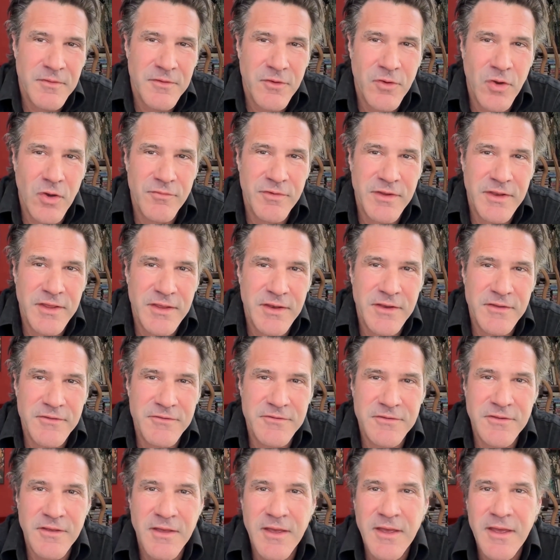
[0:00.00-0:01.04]
COVID hit
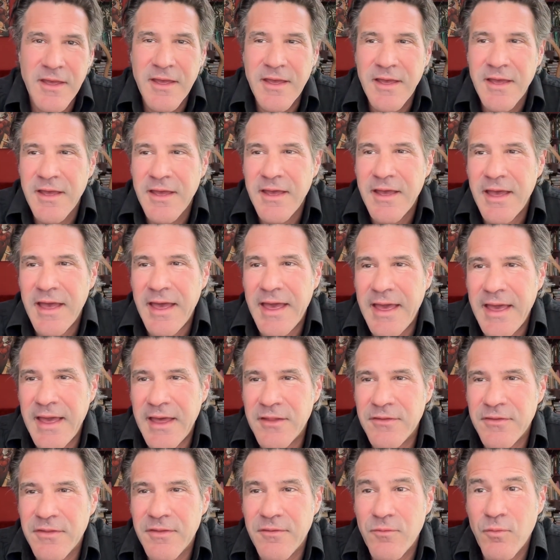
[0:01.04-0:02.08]
us.
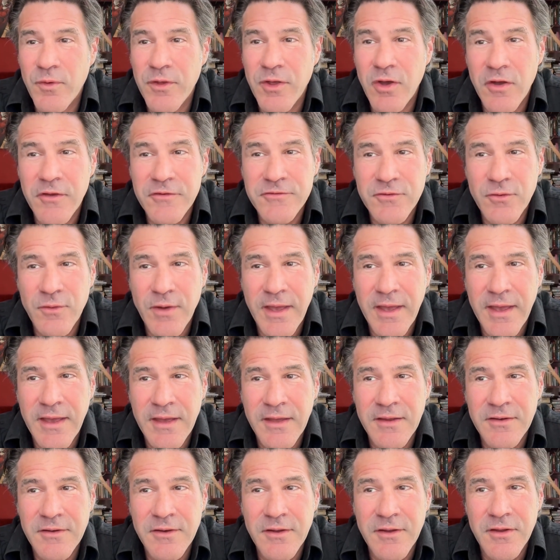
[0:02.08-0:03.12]
And we also
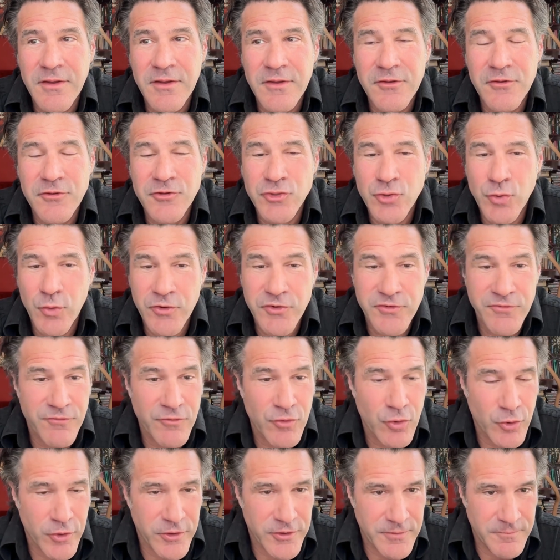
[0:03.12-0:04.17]
had George
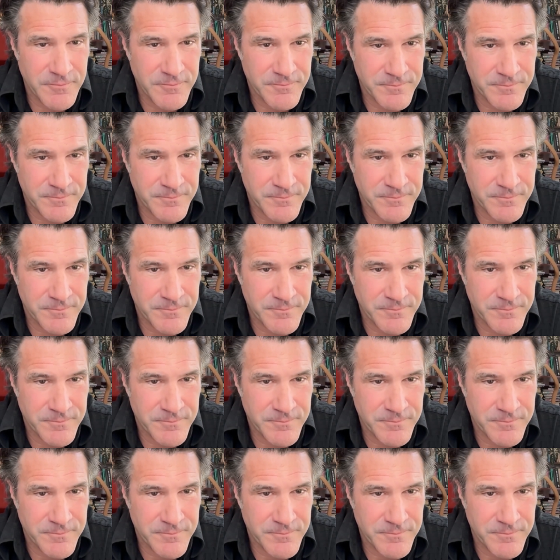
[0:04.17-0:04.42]
Floyd.